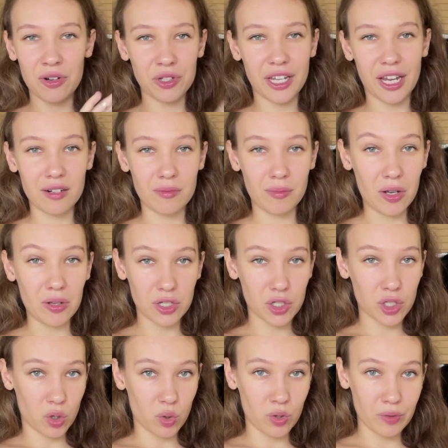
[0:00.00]
care about
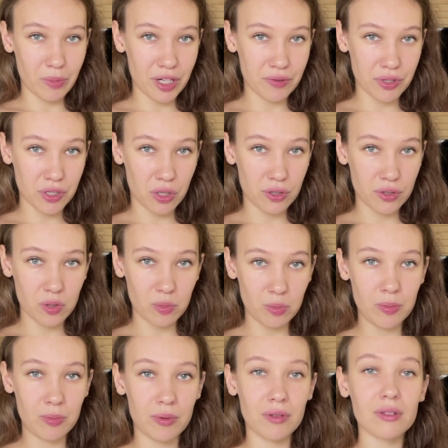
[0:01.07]
showing my results to
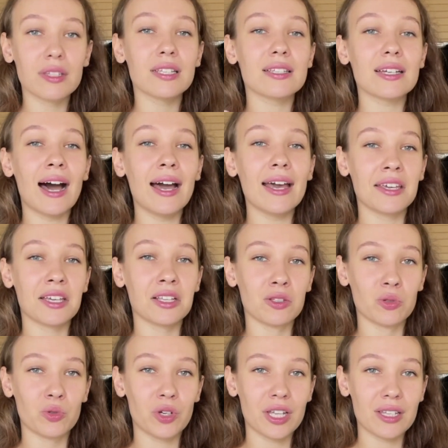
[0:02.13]
people that I can
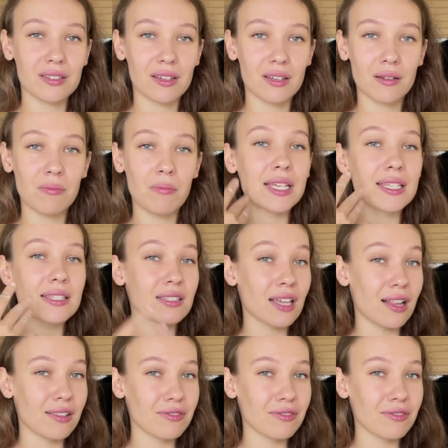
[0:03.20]
look at myself.